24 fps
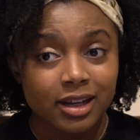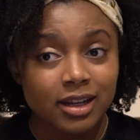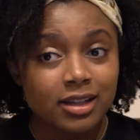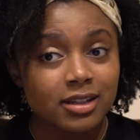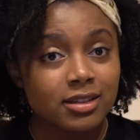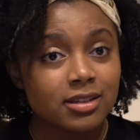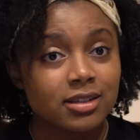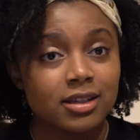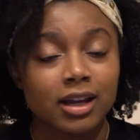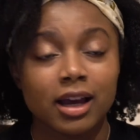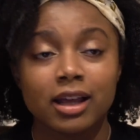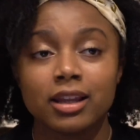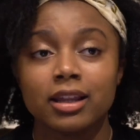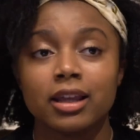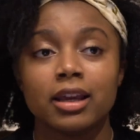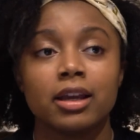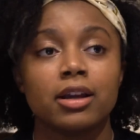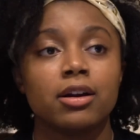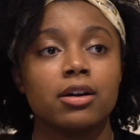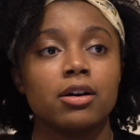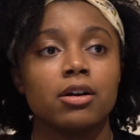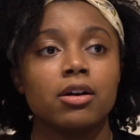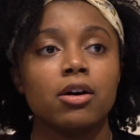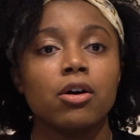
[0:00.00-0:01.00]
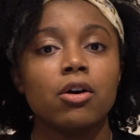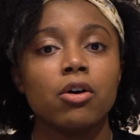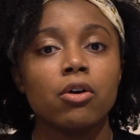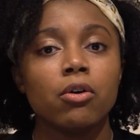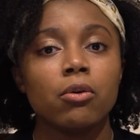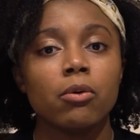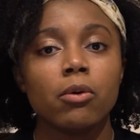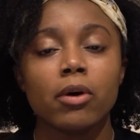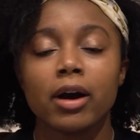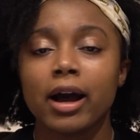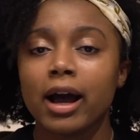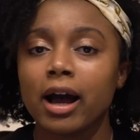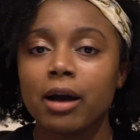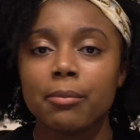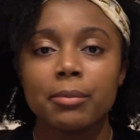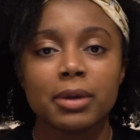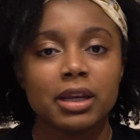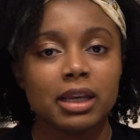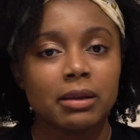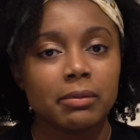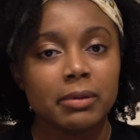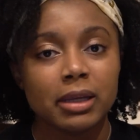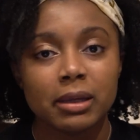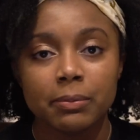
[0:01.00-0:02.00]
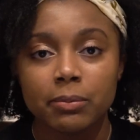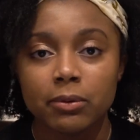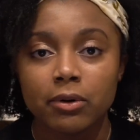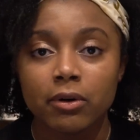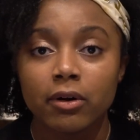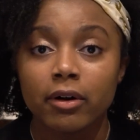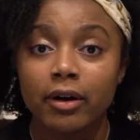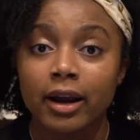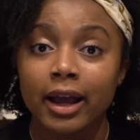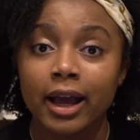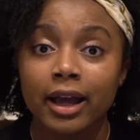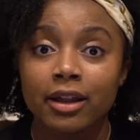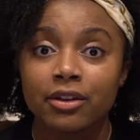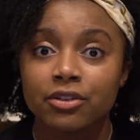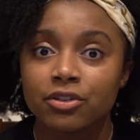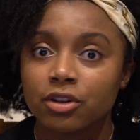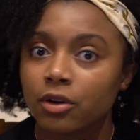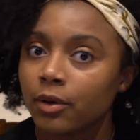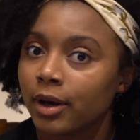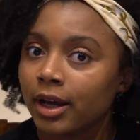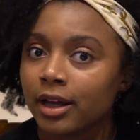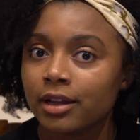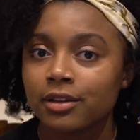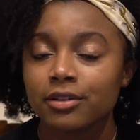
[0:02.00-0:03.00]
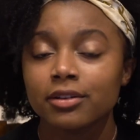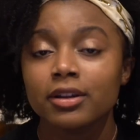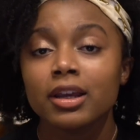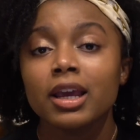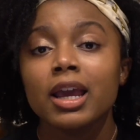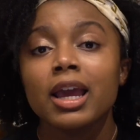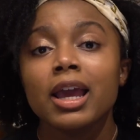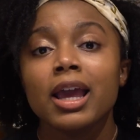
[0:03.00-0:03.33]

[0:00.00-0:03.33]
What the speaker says: It's not like, oh, how many people are at SOAS?